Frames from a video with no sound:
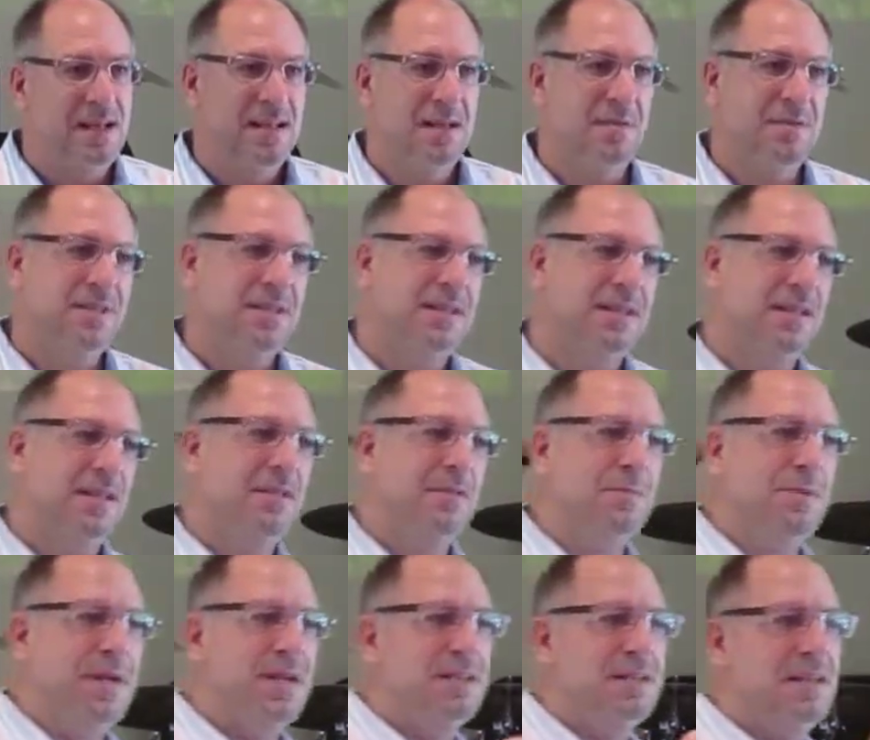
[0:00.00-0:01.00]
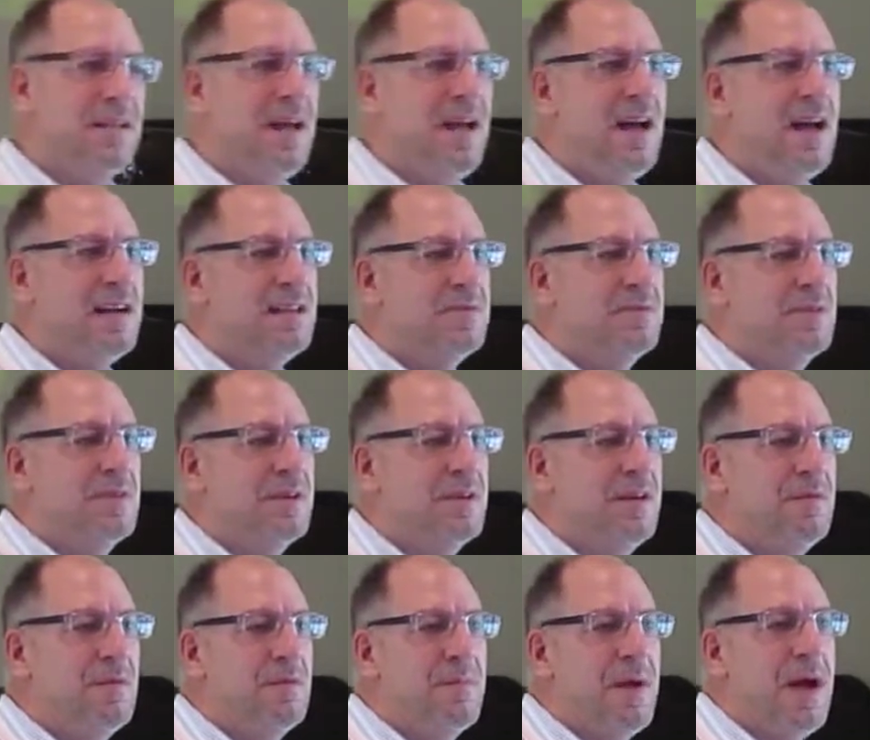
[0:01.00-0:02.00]
Then we see another place in Acts where
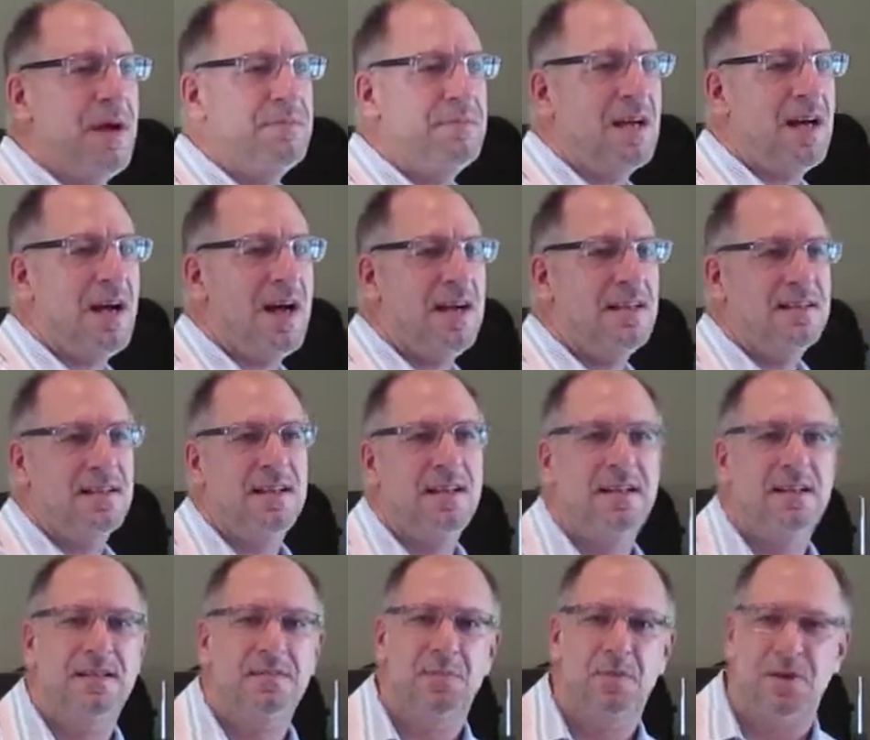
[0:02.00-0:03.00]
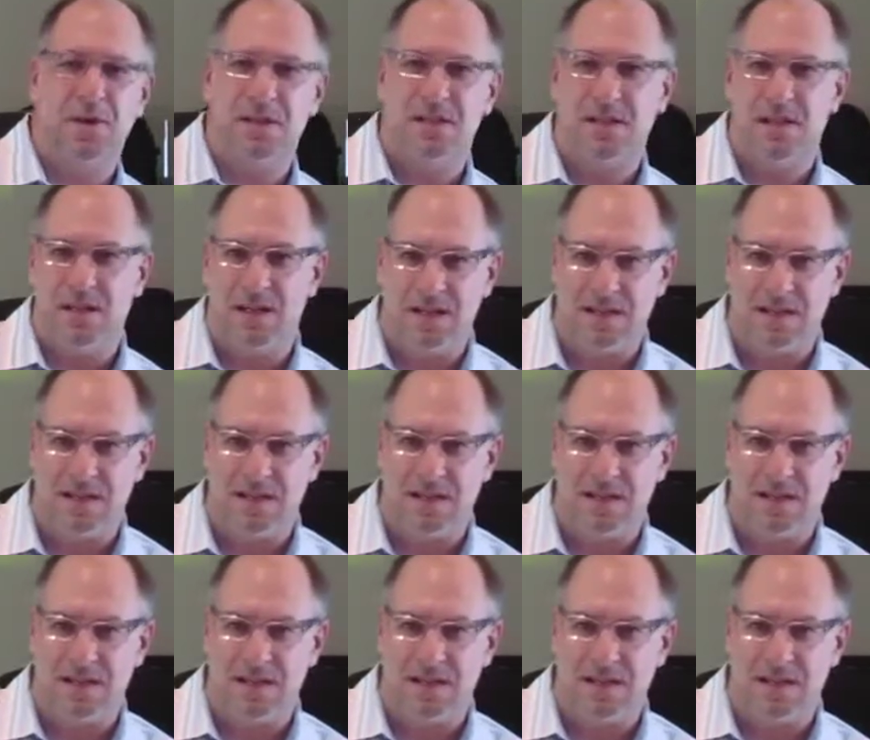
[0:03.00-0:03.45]
they were baptized and then they spoke in tongues.